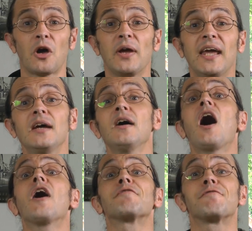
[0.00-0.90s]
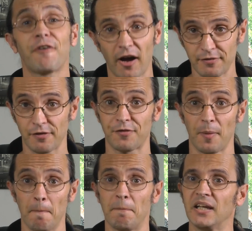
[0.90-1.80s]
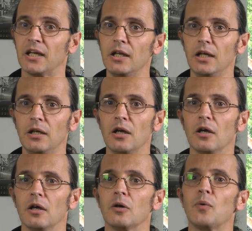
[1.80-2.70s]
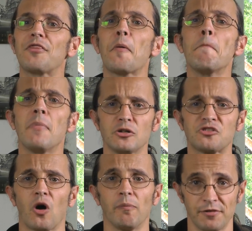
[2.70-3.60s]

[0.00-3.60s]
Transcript: So here are five of them, beginning with the most